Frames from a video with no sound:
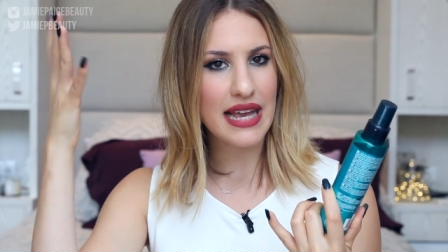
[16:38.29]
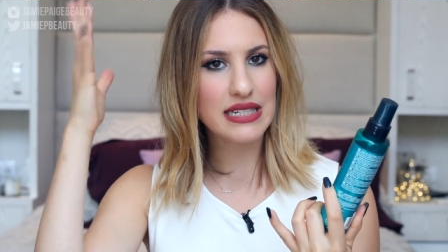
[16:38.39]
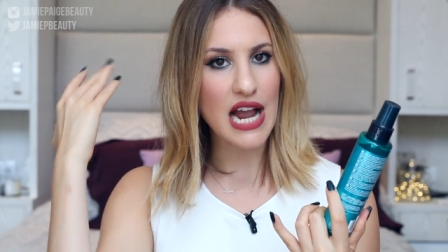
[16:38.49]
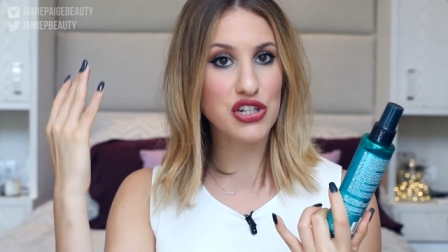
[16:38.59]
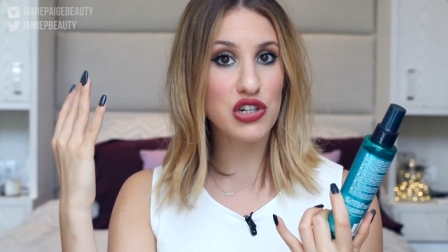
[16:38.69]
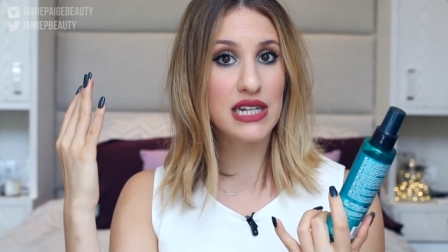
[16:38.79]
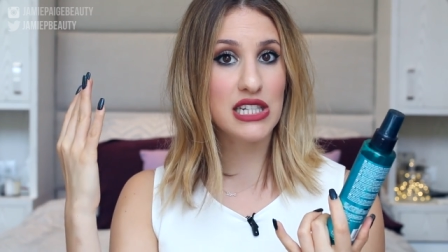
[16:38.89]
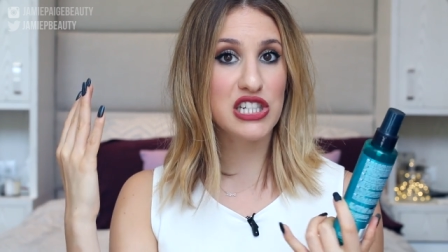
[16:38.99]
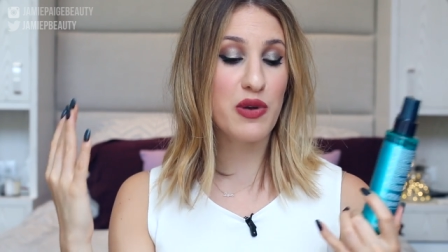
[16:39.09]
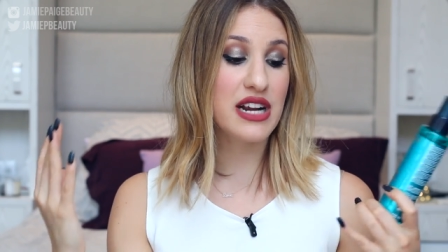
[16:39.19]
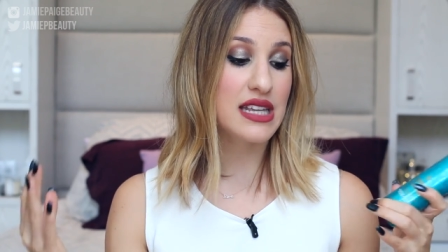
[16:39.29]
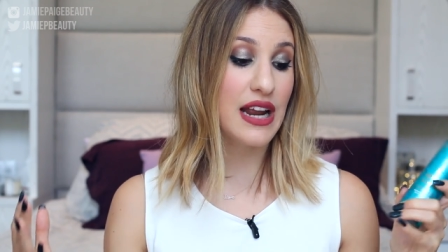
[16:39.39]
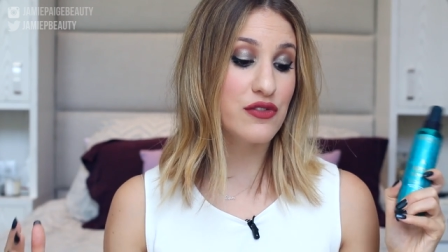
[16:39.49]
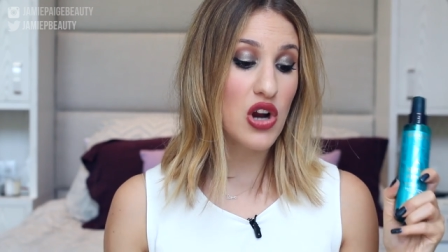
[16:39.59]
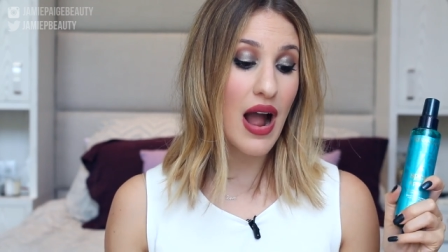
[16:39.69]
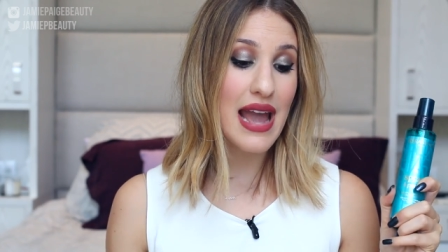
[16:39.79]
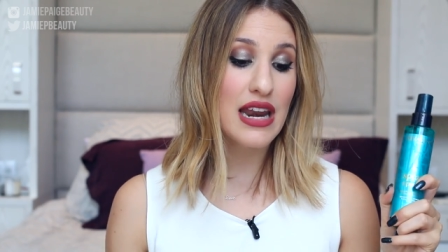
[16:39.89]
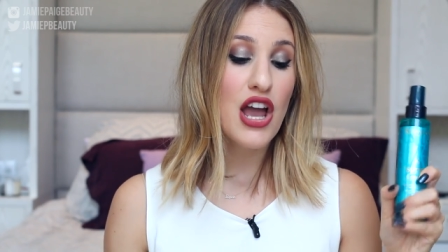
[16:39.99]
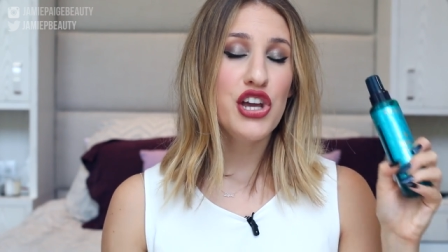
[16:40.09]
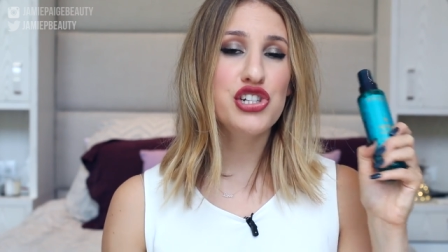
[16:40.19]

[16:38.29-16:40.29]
like texturizing sprays that I've tried.